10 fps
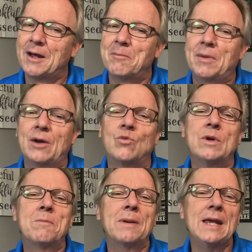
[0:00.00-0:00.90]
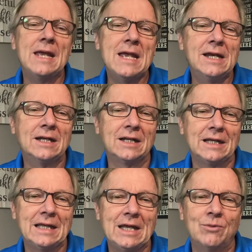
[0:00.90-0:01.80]
But
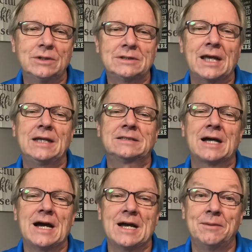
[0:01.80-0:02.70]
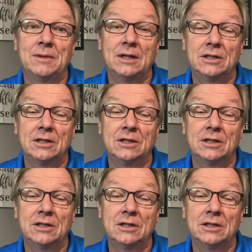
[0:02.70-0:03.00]
repeatedly, he would take time